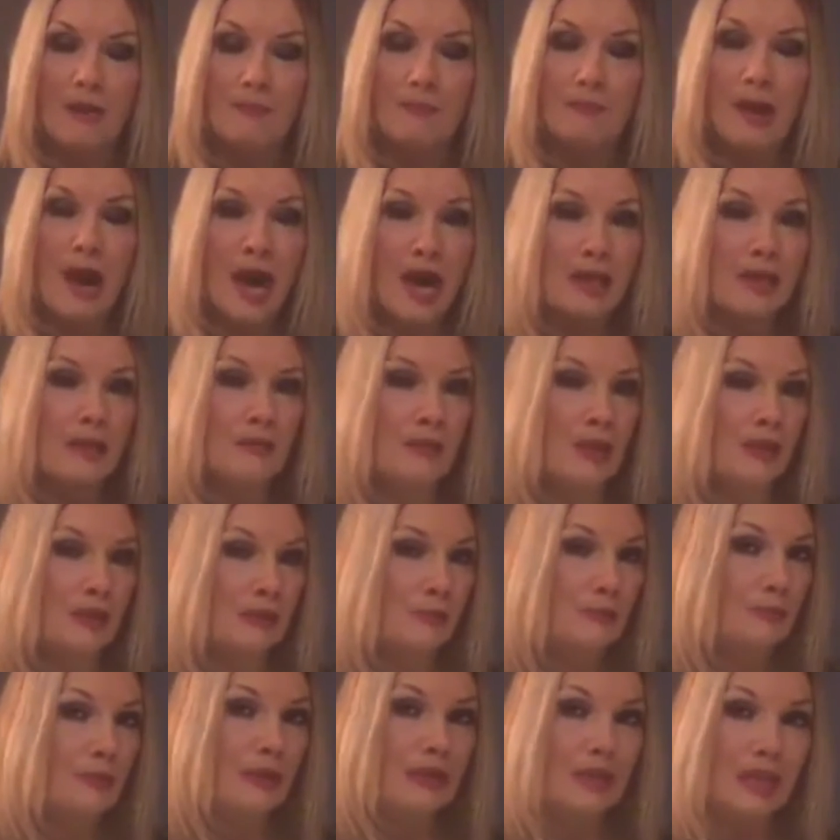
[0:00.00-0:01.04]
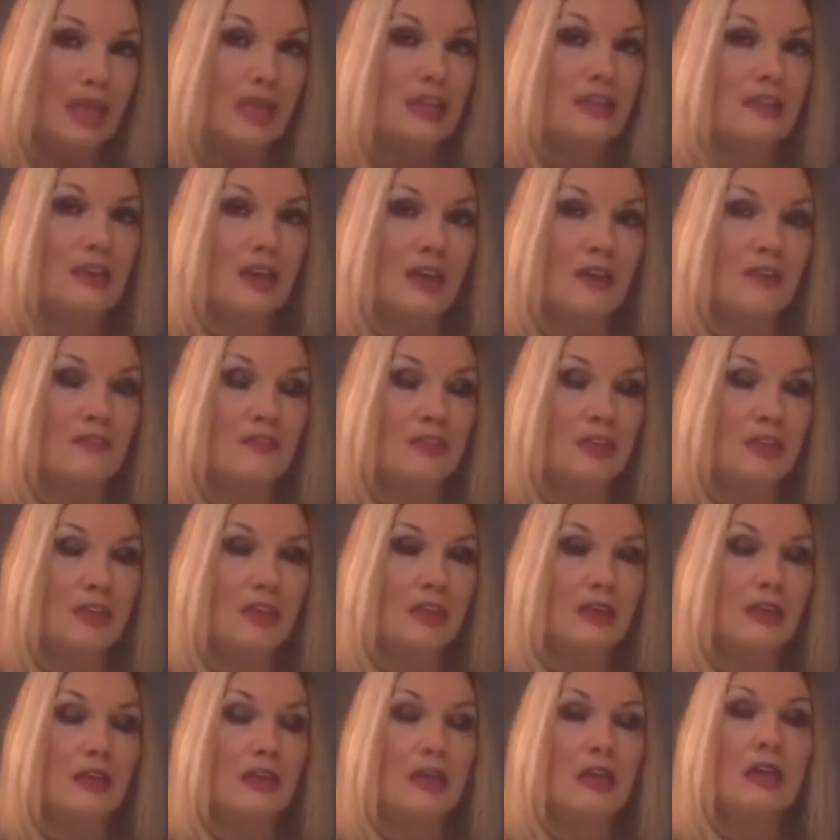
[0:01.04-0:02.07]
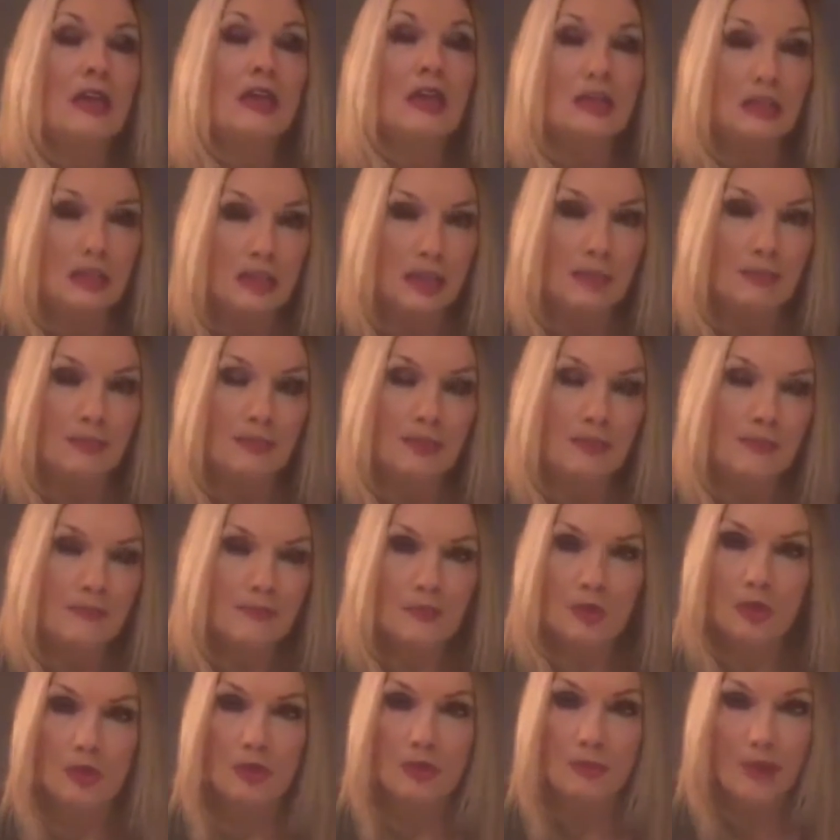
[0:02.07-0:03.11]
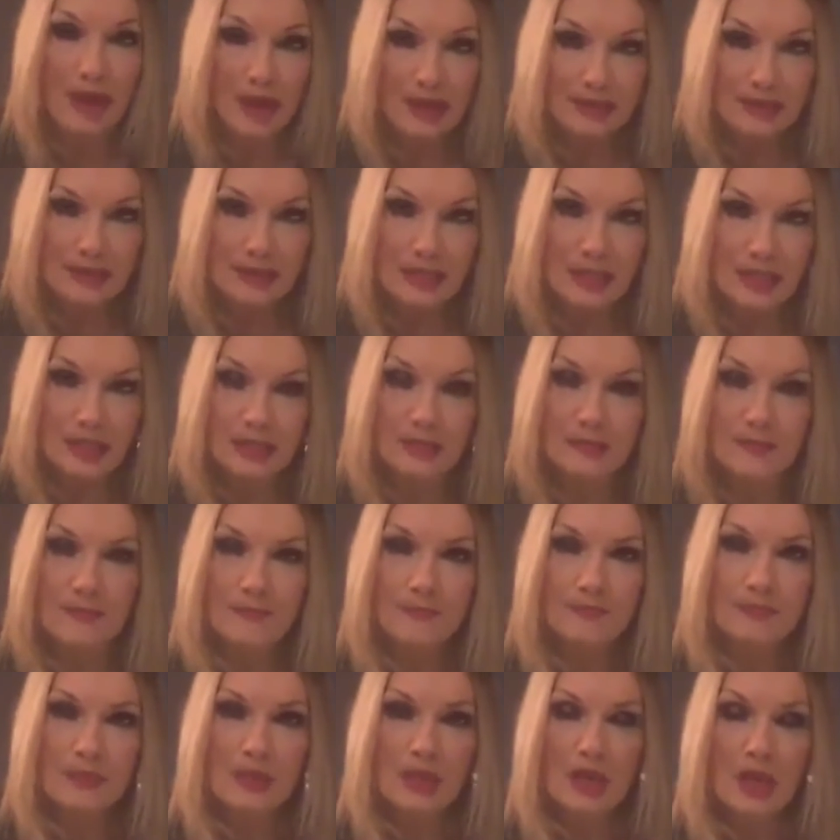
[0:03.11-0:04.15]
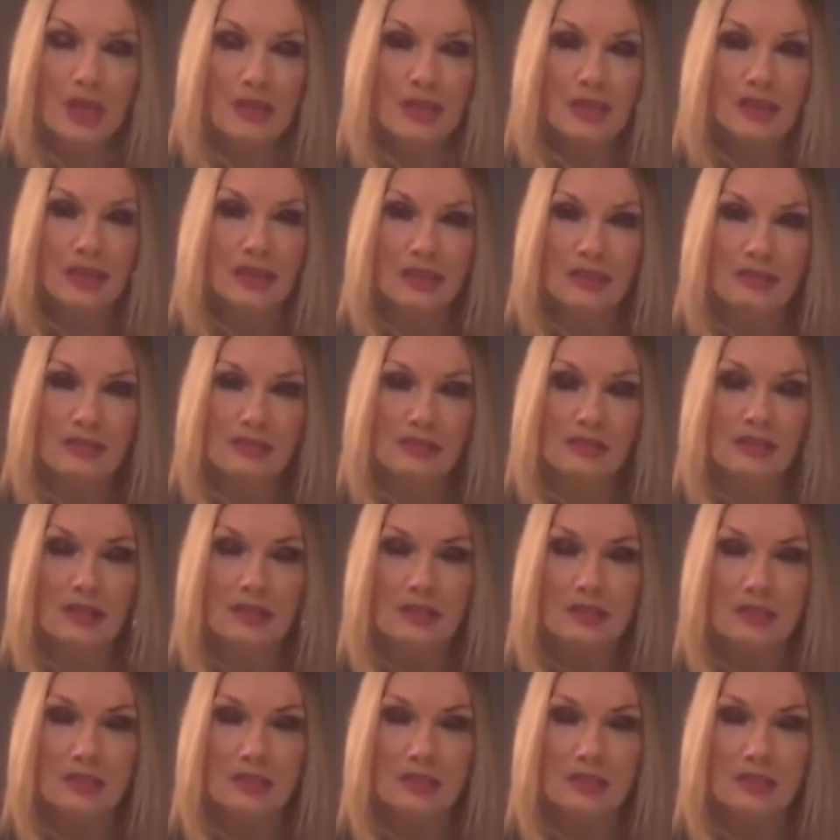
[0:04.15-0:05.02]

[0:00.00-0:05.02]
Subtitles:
bottom, on the butt end of the clip or the magazine that gets